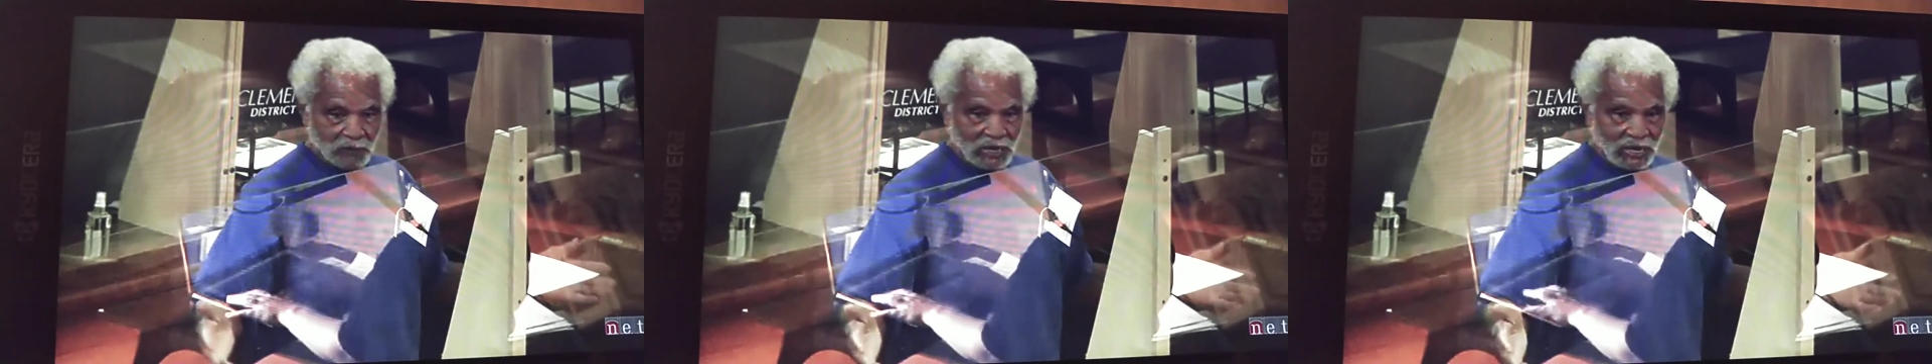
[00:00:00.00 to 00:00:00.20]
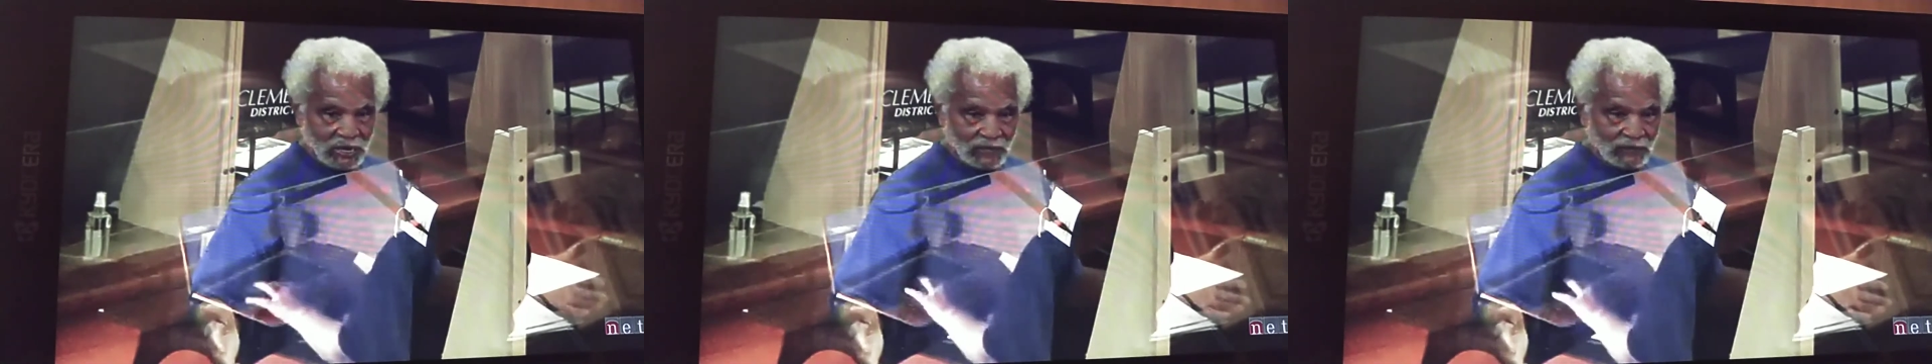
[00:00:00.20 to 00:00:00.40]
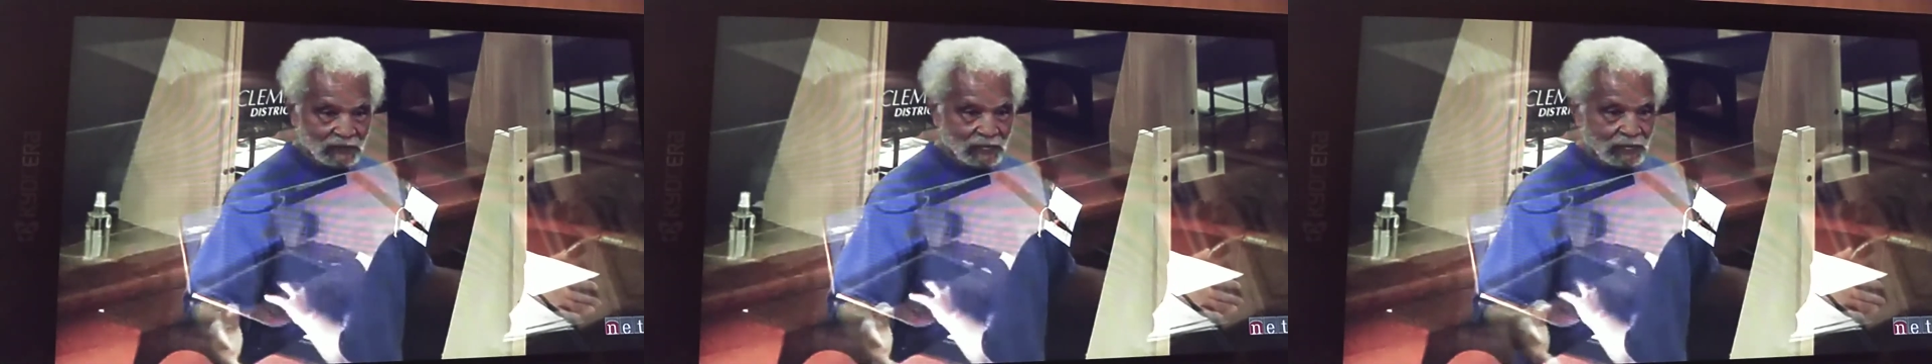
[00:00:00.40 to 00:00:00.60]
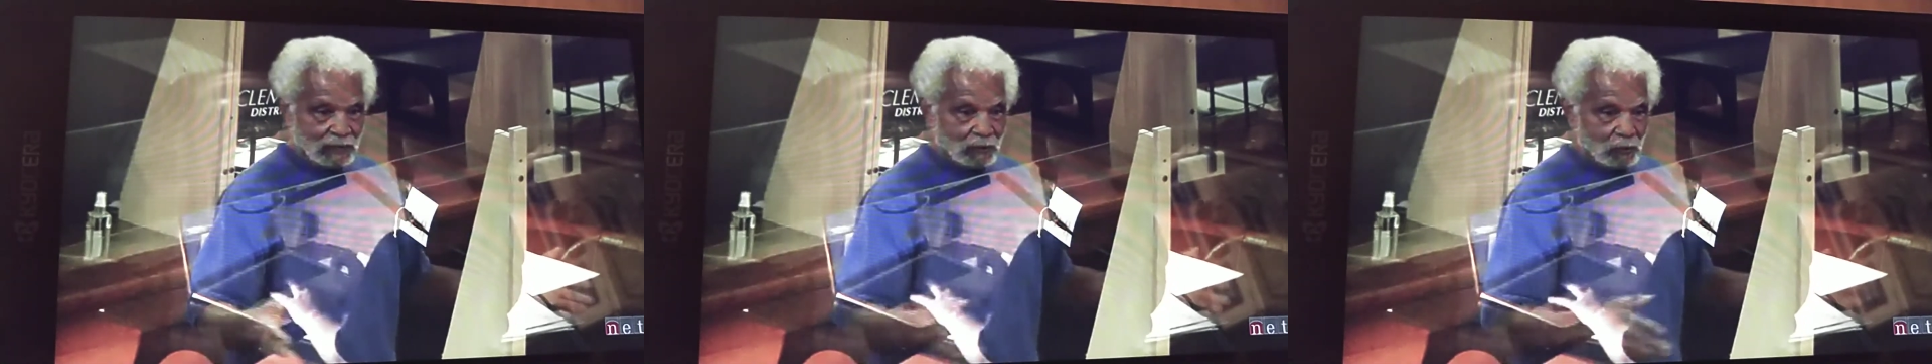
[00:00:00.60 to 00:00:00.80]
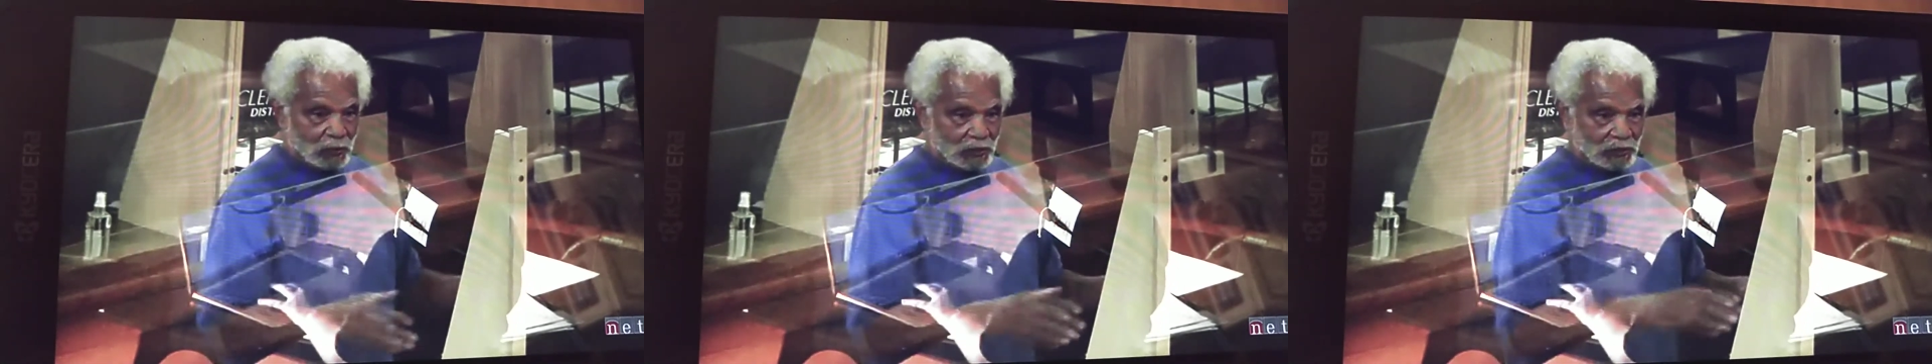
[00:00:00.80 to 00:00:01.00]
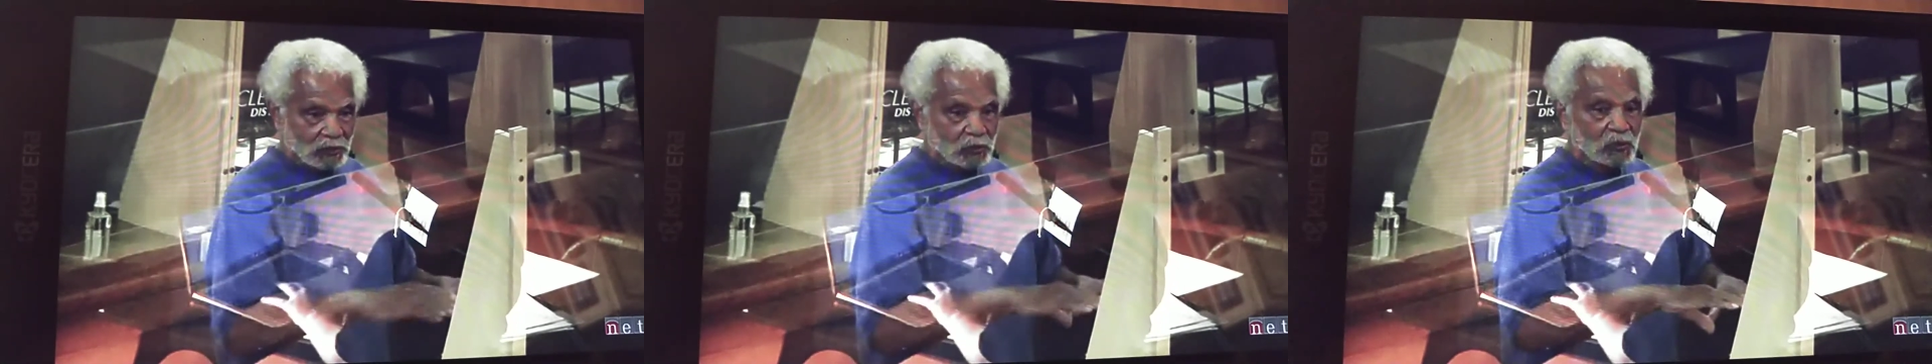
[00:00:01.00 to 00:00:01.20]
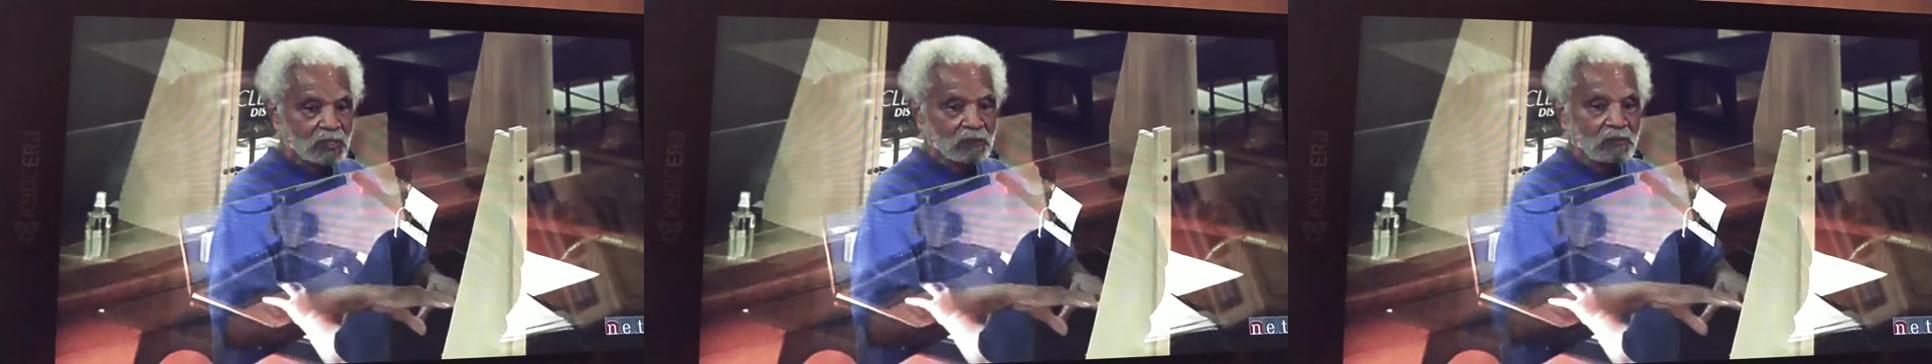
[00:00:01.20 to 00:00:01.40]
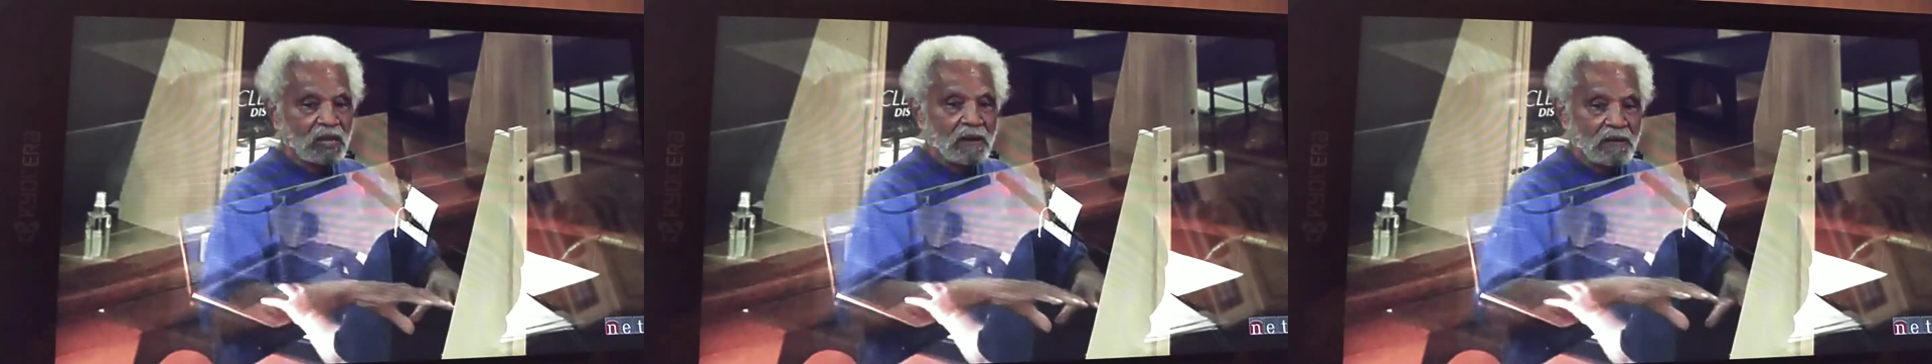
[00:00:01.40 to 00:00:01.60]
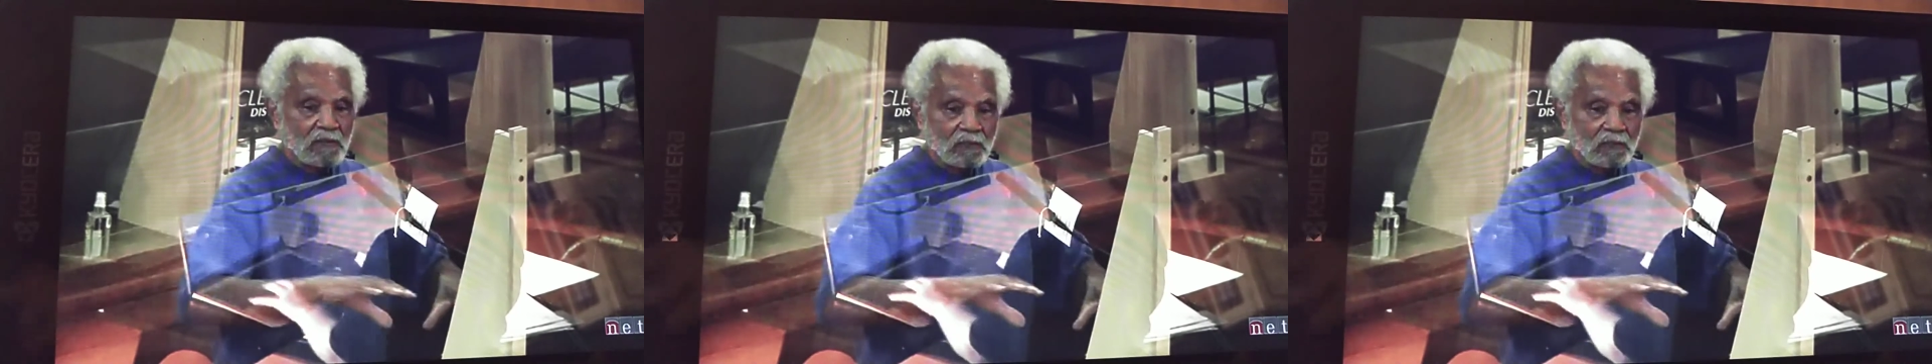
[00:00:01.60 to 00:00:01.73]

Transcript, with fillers: body where you can